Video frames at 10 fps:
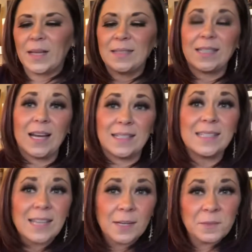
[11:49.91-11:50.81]
It's kind of
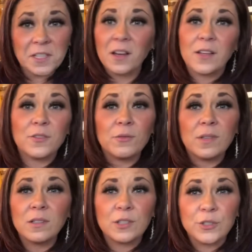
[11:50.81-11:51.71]
time to cut through the
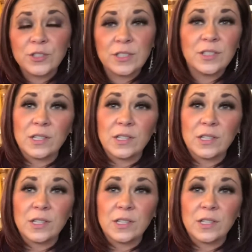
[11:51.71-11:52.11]
illusions,